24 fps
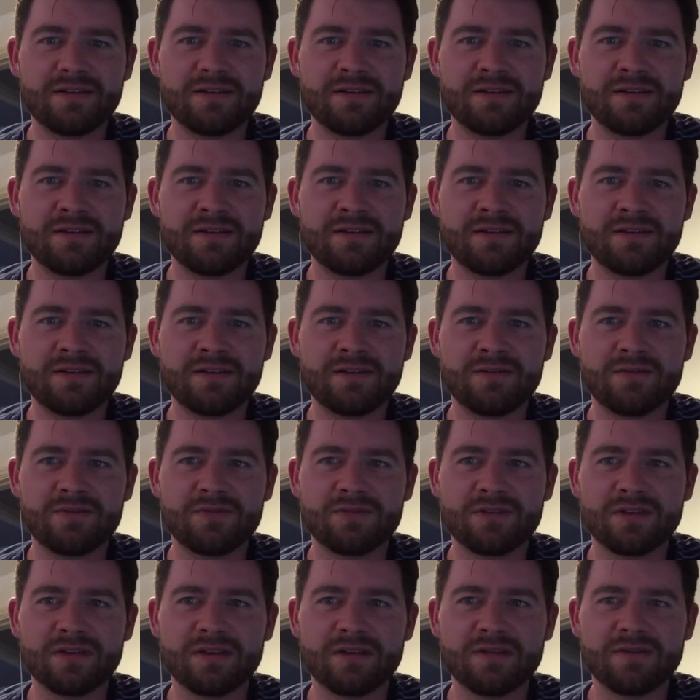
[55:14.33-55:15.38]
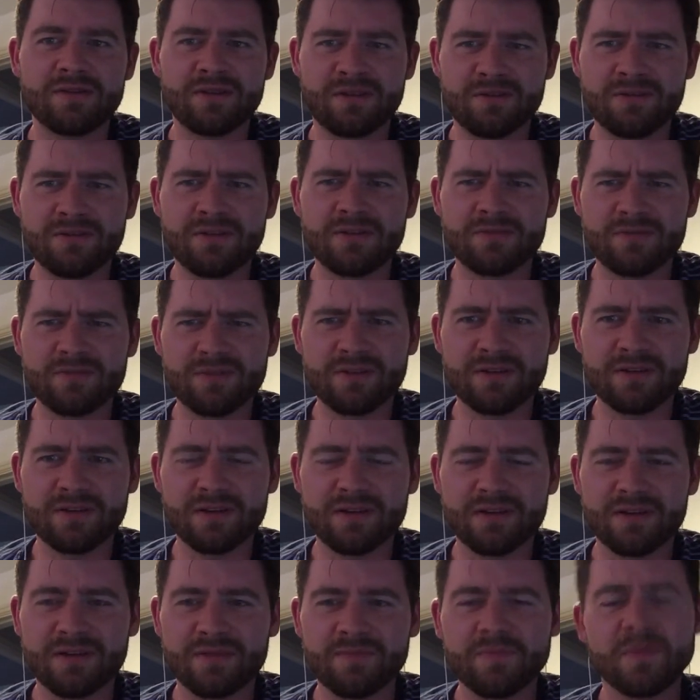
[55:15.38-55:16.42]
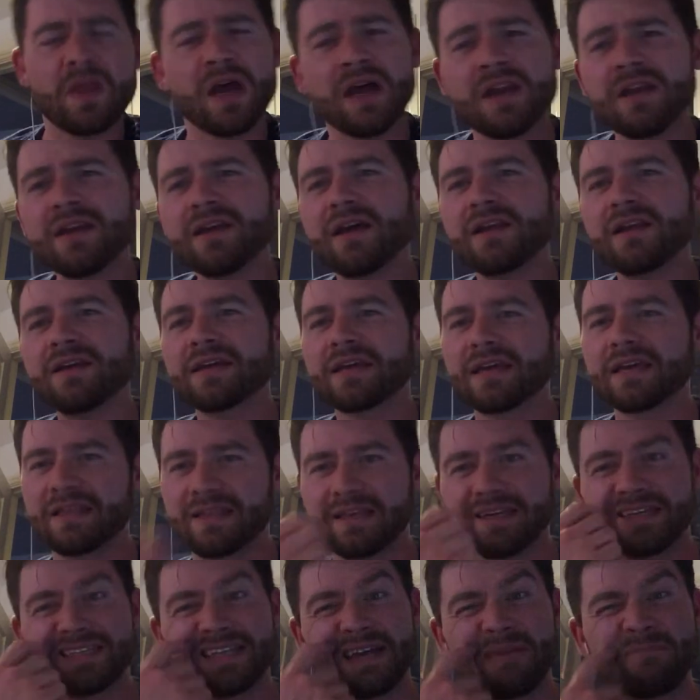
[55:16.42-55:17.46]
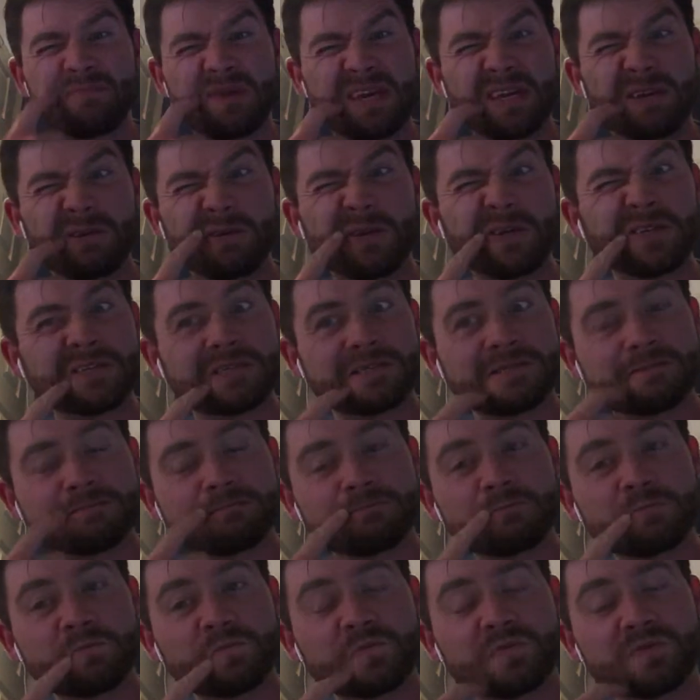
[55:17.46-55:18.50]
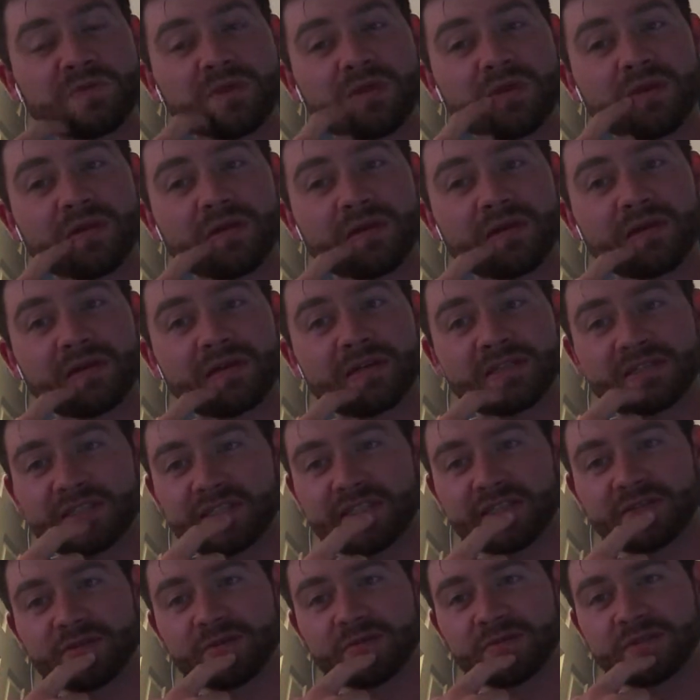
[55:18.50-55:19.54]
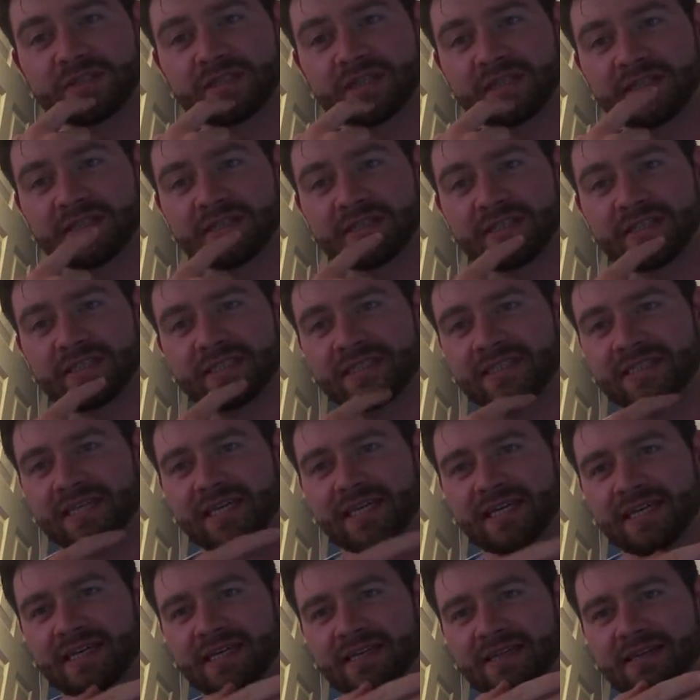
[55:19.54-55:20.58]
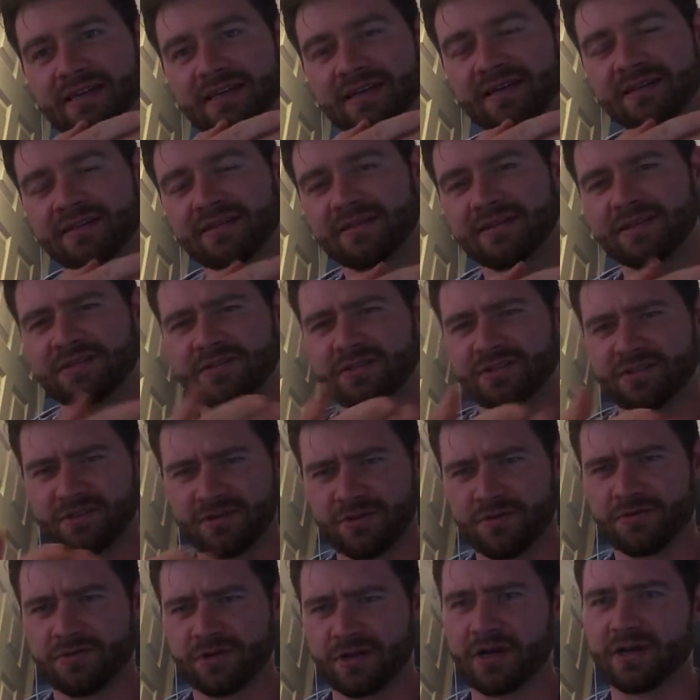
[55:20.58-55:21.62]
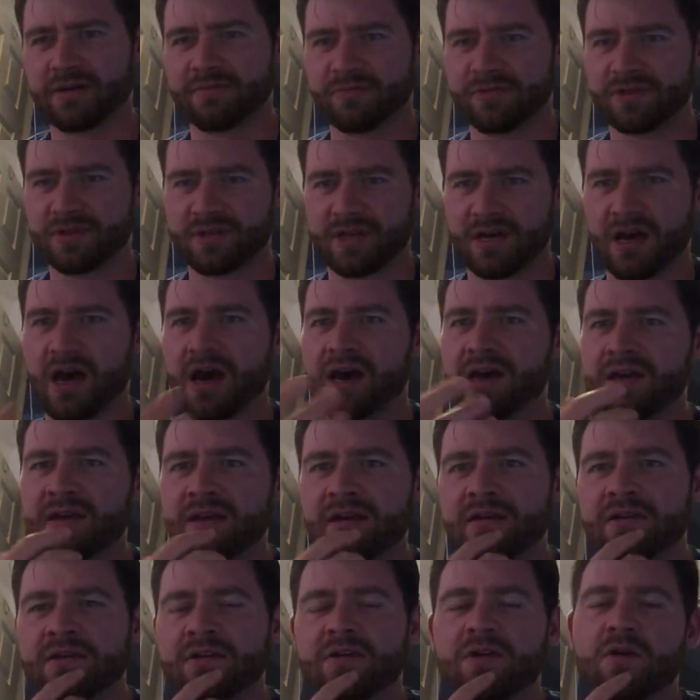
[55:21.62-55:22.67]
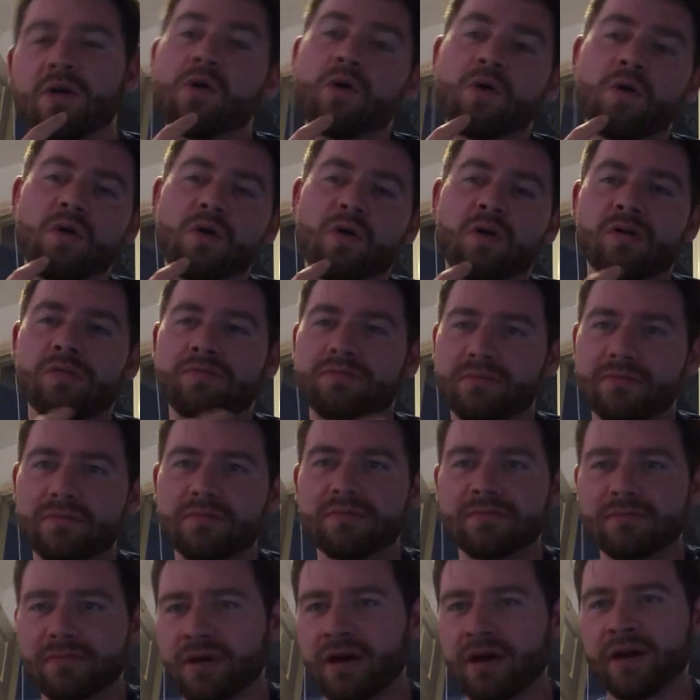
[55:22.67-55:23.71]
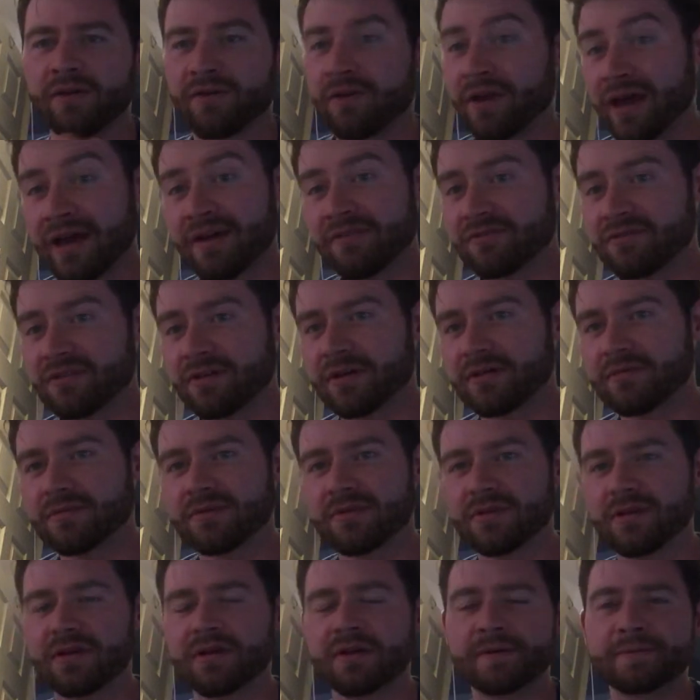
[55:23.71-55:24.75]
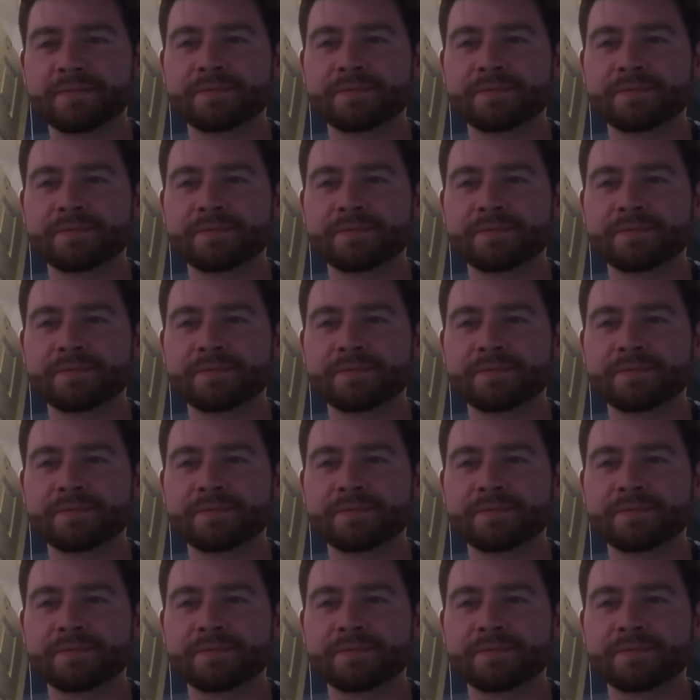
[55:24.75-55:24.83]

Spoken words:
No time to die. I like it in that it's ambiguous, because it's almost it's saying either this is no time to die, or I don't have time to die.